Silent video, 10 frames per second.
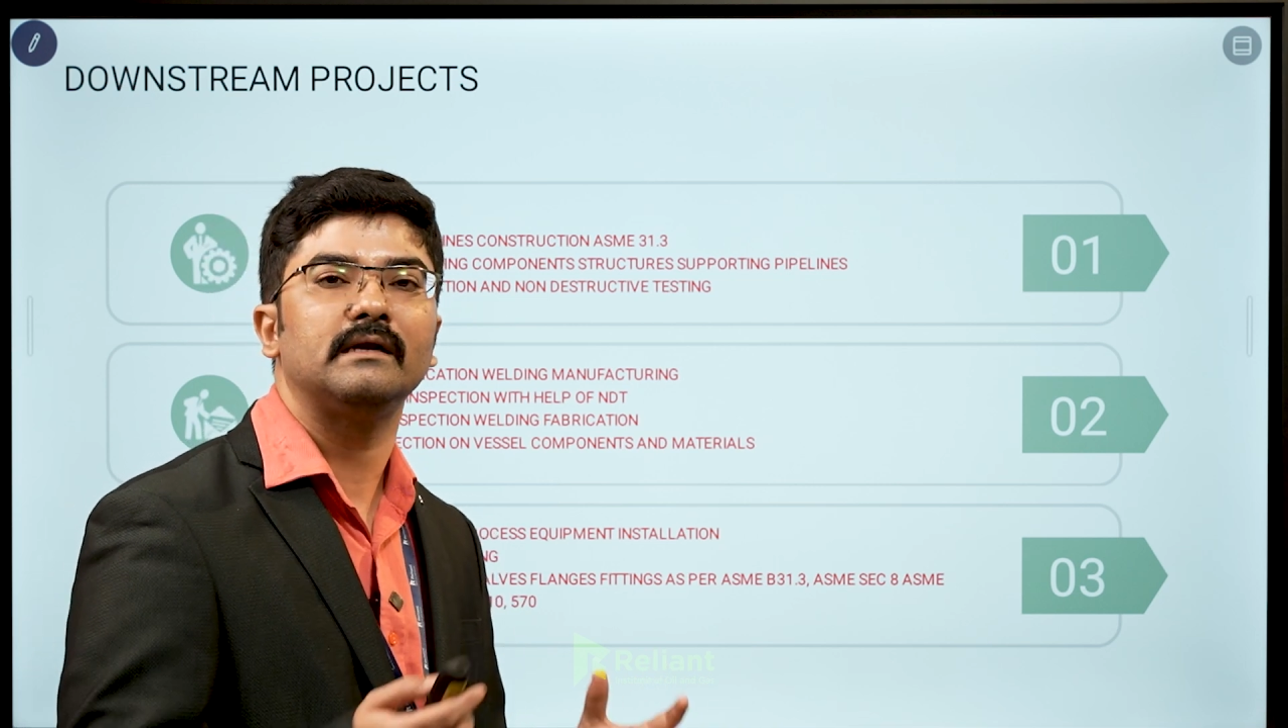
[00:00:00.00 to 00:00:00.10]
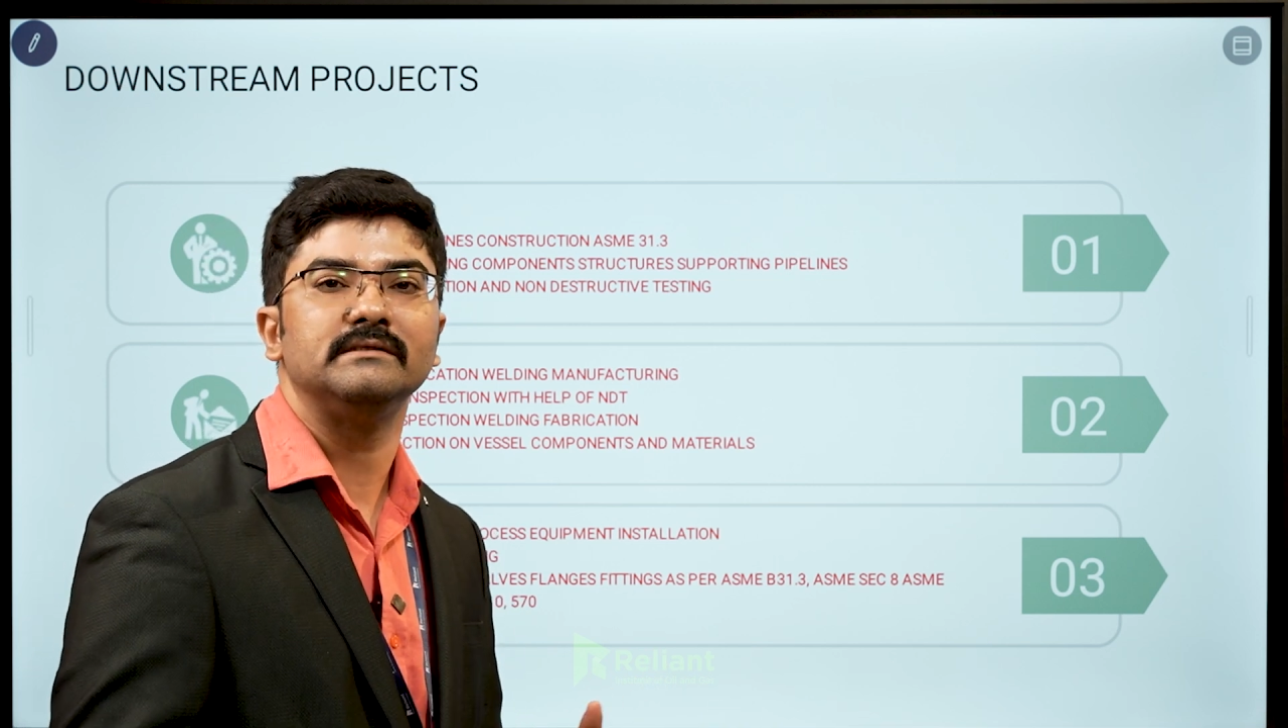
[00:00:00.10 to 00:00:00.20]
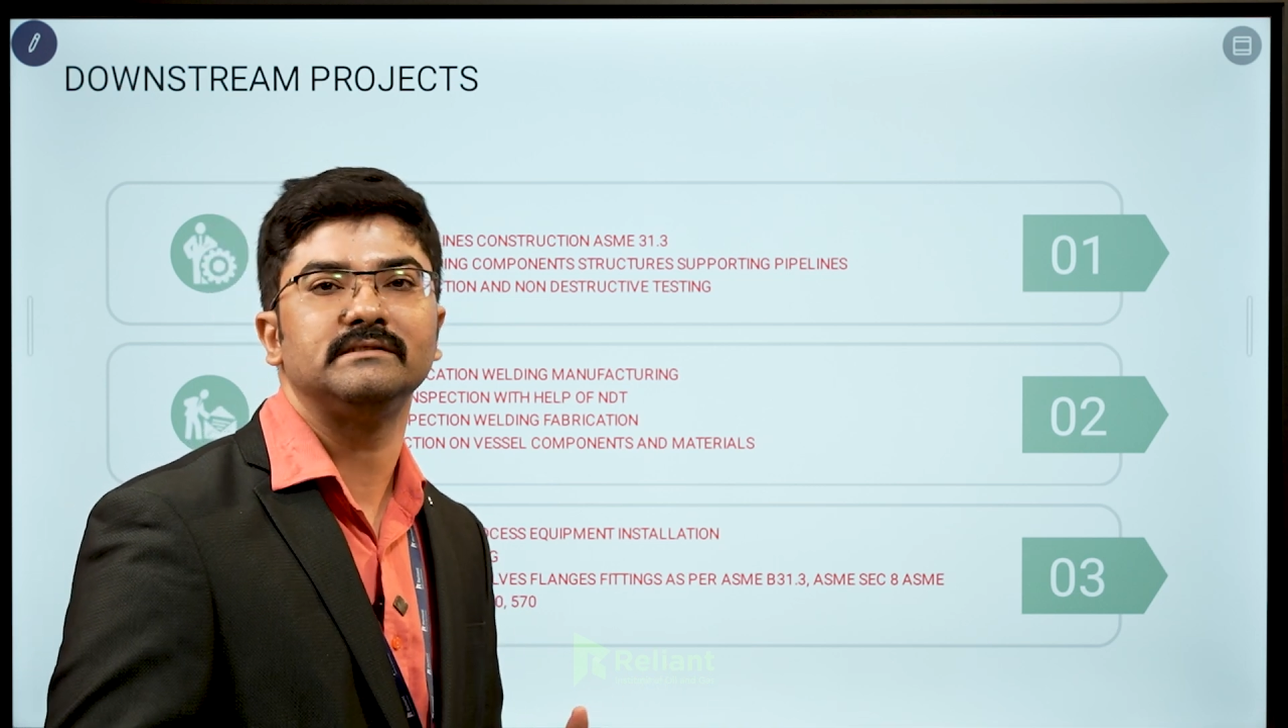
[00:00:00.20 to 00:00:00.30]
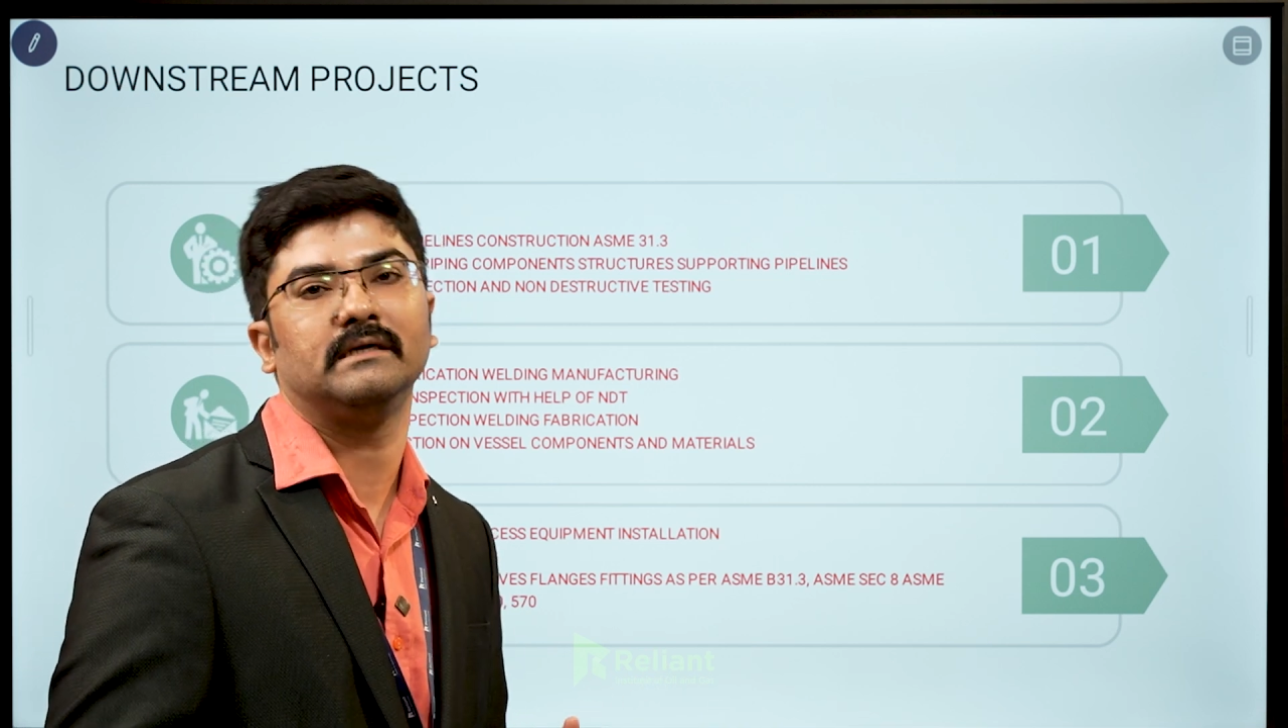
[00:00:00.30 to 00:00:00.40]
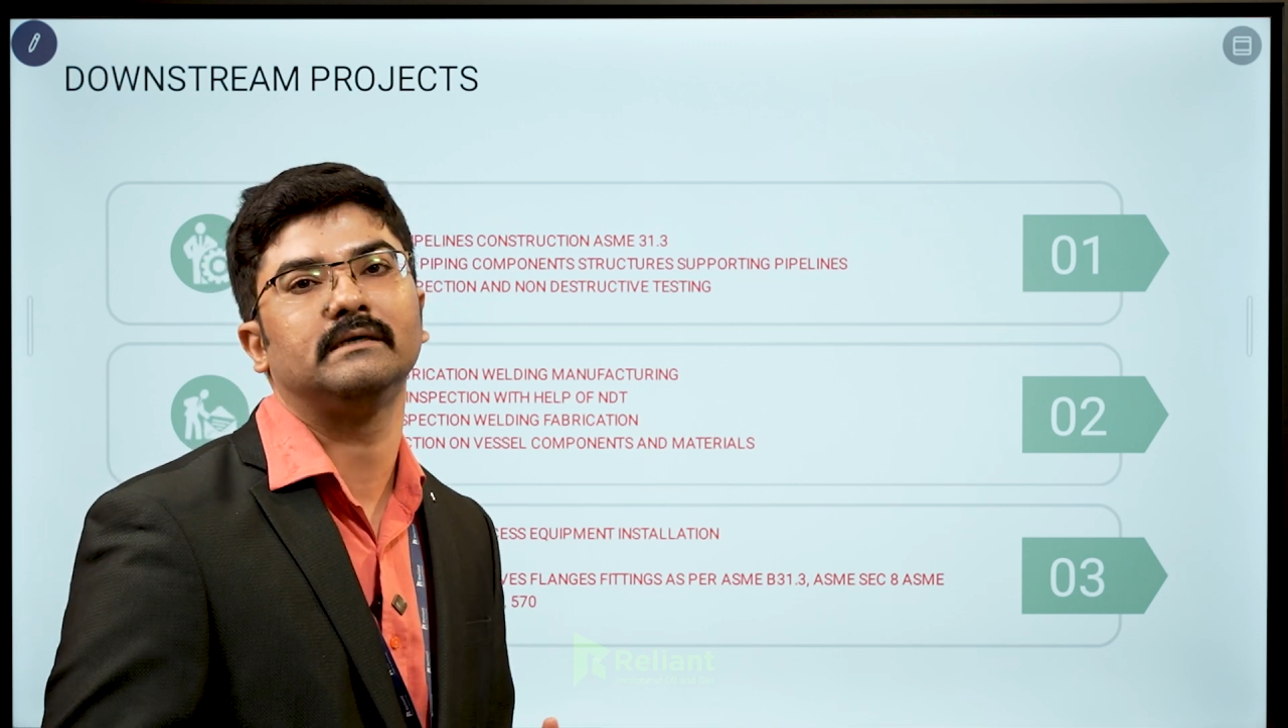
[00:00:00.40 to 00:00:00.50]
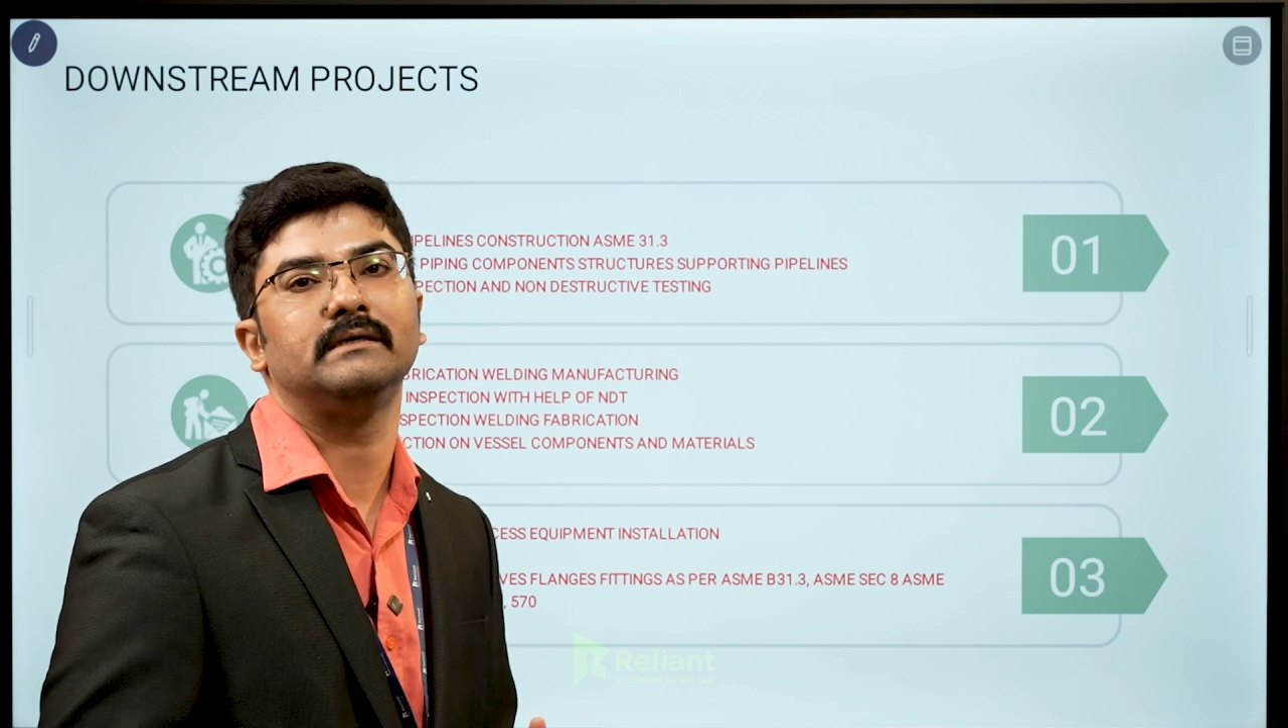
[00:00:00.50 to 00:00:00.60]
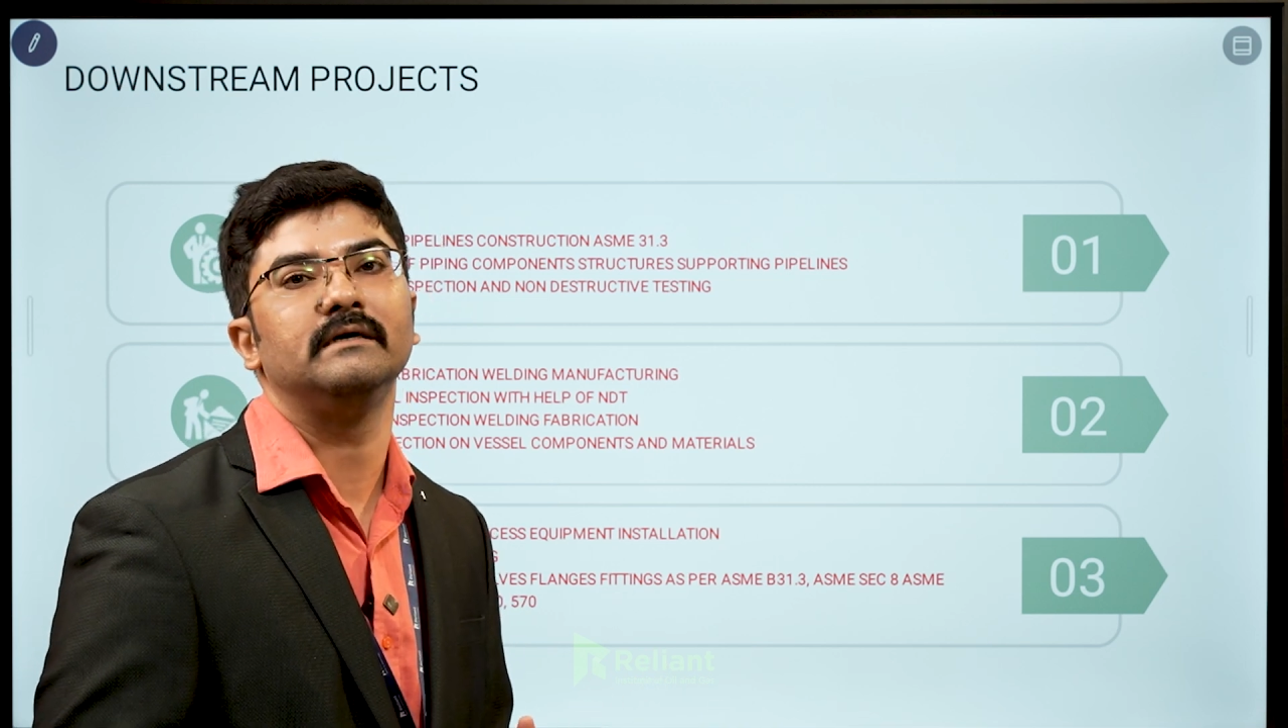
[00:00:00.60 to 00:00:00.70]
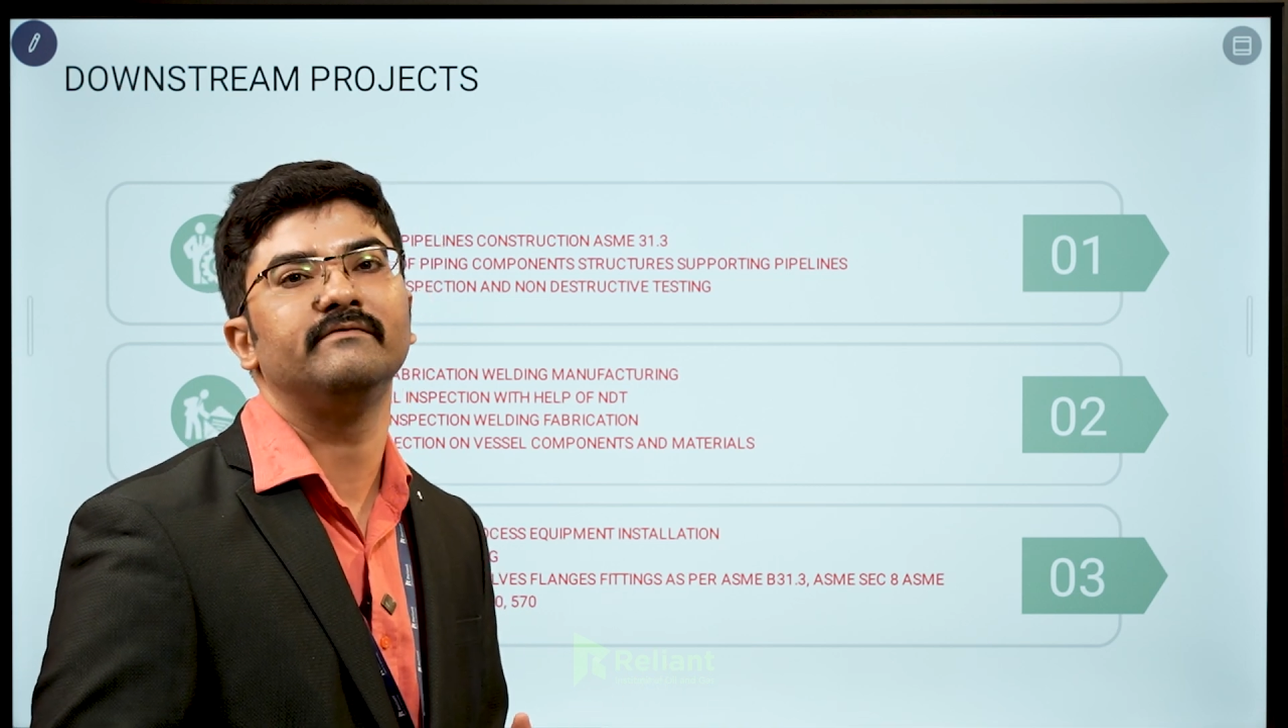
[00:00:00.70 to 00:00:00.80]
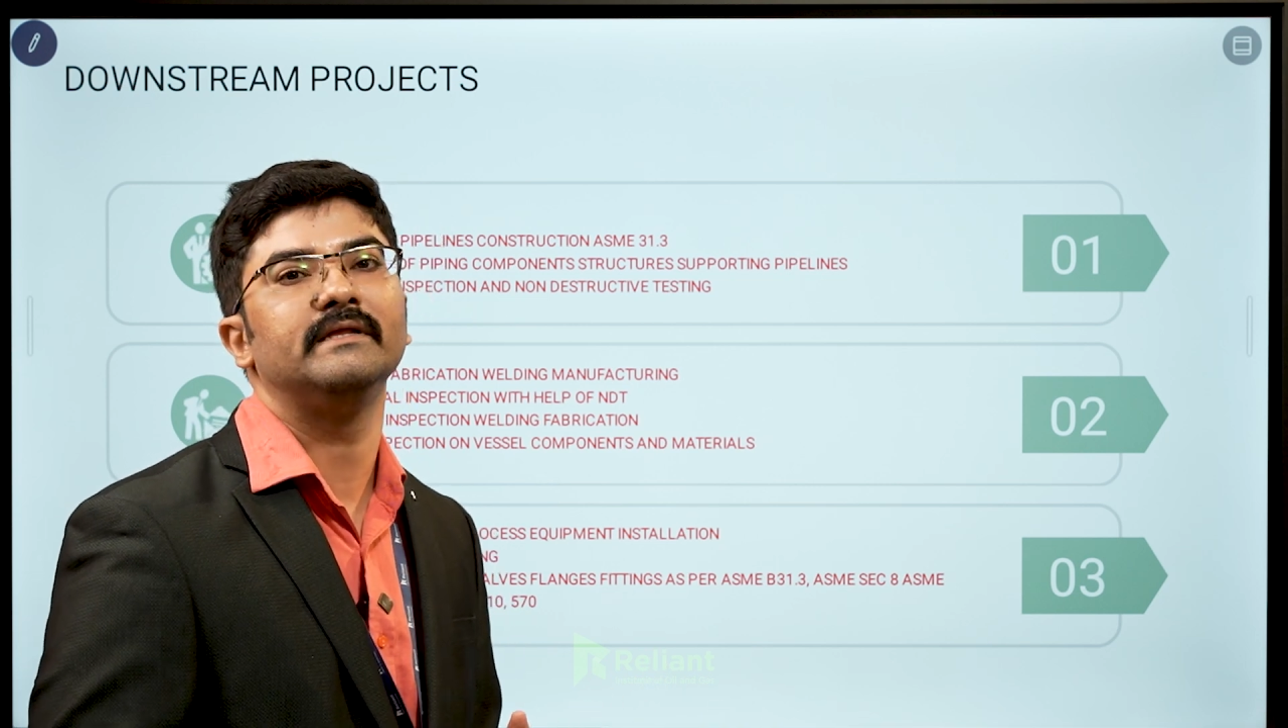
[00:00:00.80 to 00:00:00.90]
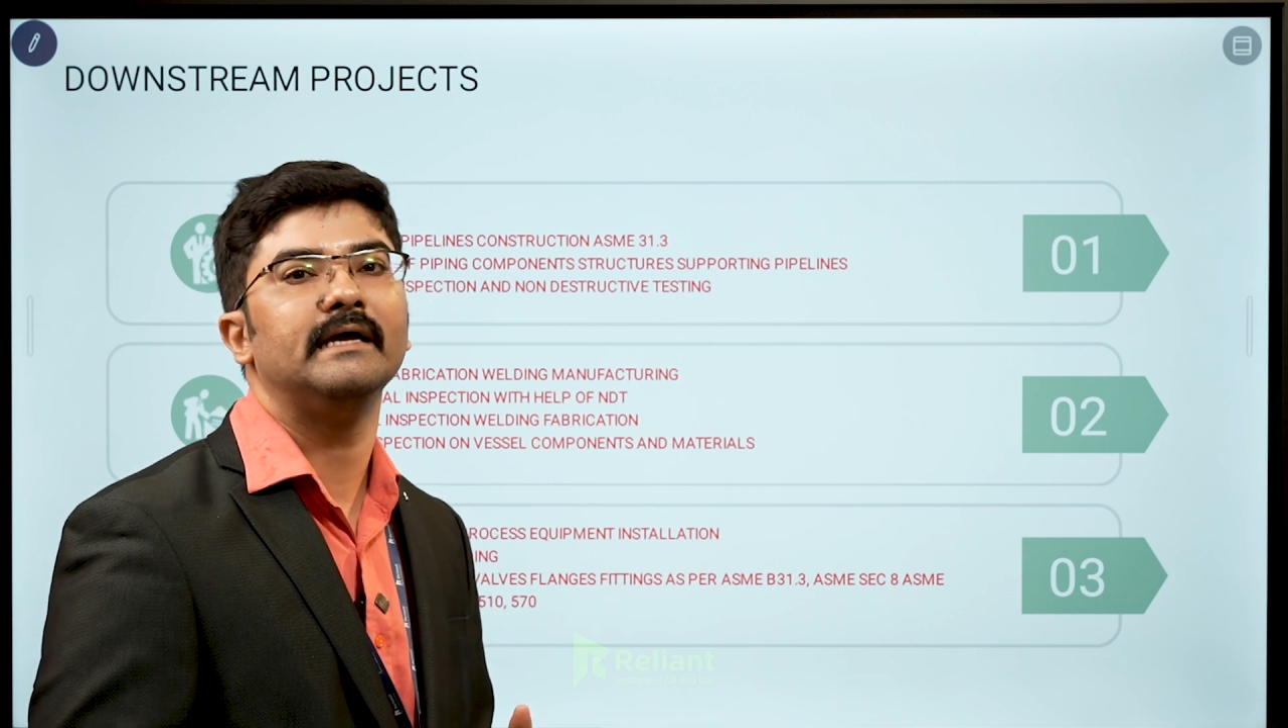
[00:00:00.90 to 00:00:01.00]

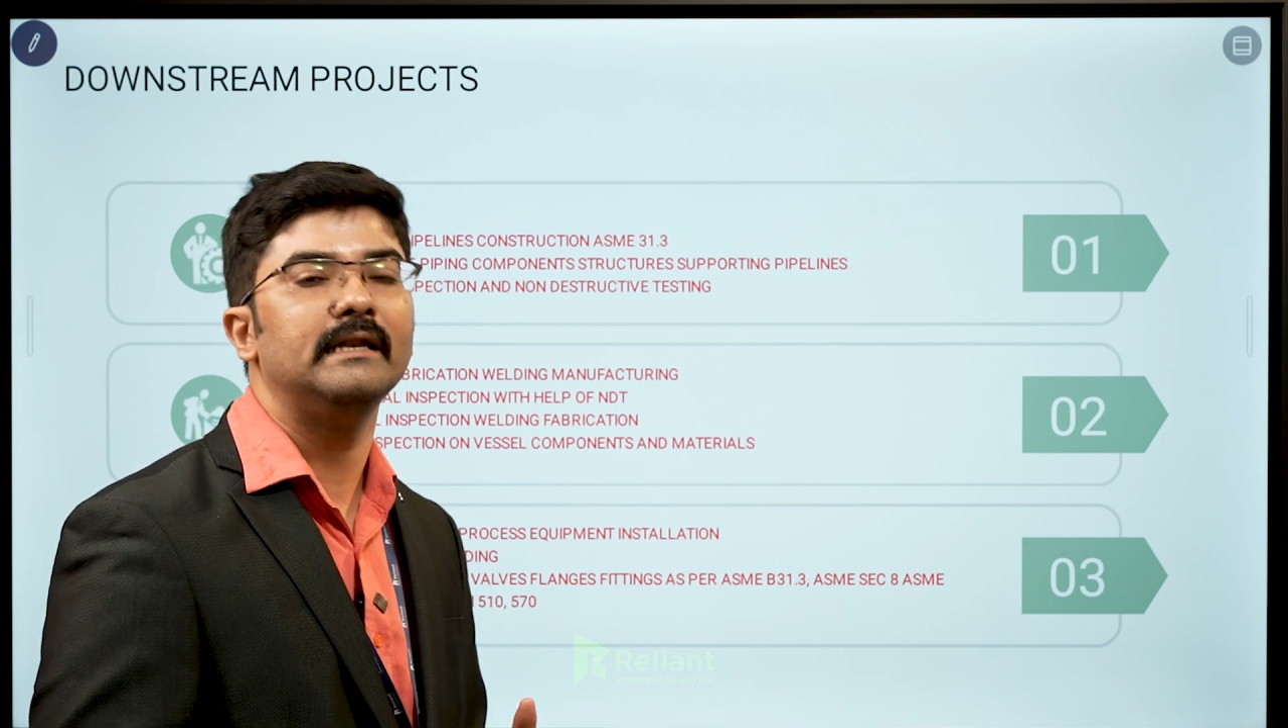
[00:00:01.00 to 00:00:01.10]
constructed with the